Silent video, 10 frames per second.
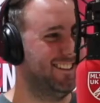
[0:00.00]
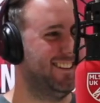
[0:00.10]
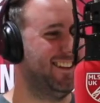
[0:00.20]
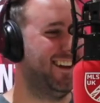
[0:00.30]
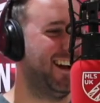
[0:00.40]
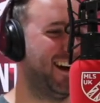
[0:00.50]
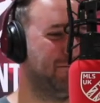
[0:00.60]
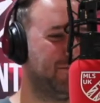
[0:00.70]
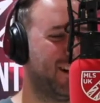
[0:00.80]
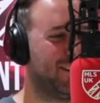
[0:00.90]
Yeah, I
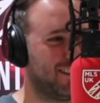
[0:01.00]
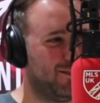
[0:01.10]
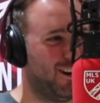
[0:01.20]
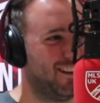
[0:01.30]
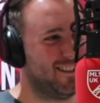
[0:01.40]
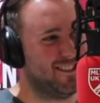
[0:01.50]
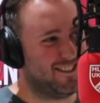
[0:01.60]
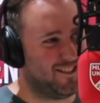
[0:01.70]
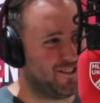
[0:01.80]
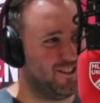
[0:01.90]
proudly walked into
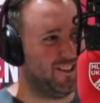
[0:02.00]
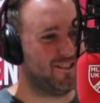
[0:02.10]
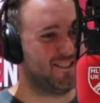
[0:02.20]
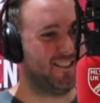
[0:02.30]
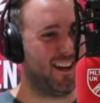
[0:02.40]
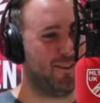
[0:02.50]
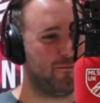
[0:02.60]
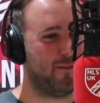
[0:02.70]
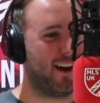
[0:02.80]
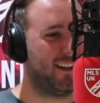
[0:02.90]
the studio today with
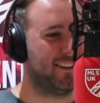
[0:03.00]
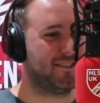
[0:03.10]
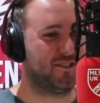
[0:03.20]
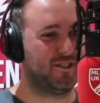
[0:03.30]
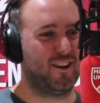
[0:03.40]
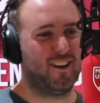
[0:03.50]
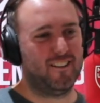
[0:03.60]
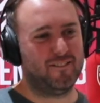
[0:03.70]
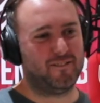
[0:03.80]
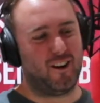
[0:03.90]
my Atlanta shirt
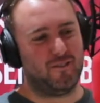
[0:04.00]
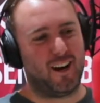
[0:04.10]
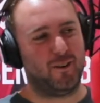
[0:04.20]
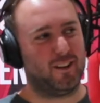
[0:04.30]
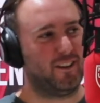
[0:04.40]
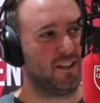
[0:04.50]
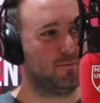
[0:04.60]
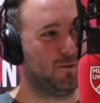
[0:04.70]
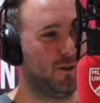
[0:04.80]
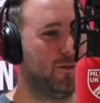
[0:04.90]
and thought, right, well, I've had to
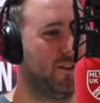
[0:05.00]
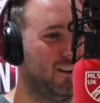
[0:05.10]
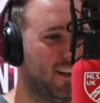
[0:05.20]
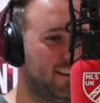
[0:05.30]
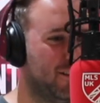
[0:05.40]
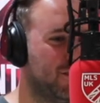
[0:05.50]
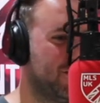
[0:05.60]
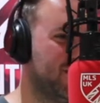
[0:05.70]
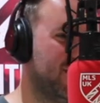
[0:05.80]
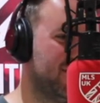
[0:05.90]
put up with Orlando
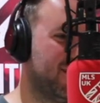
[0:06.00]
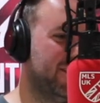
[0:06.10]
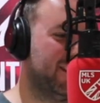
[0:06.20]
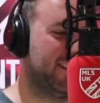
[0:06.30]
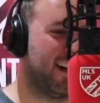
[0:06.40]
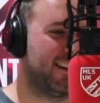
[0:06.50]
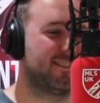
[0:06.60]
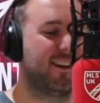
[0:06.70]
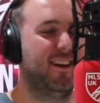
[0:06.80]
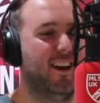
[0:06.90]
shirts on the
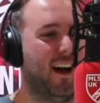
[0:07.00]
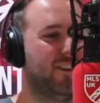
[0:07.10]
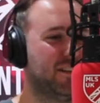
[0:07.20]
desk. I've had